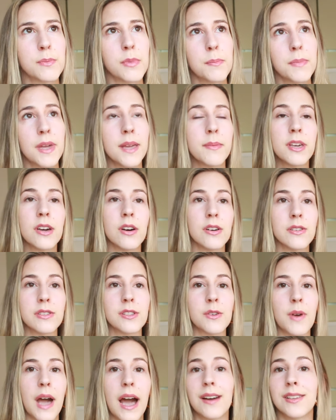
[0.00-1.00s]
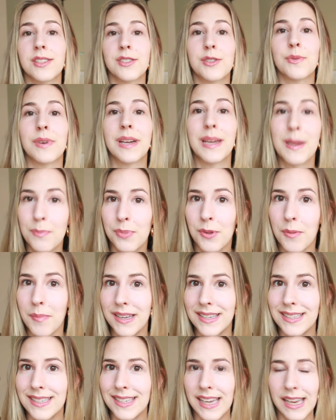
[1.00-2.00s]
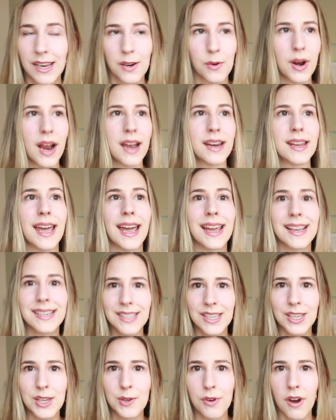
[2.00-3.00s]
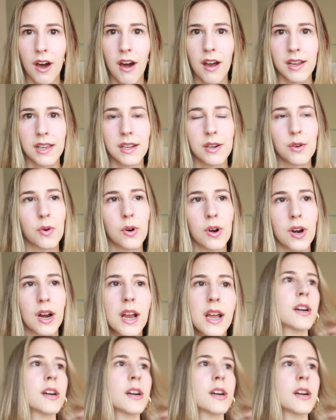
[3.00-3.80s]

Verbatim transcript: but maybe also how to implement it or how to execute on it or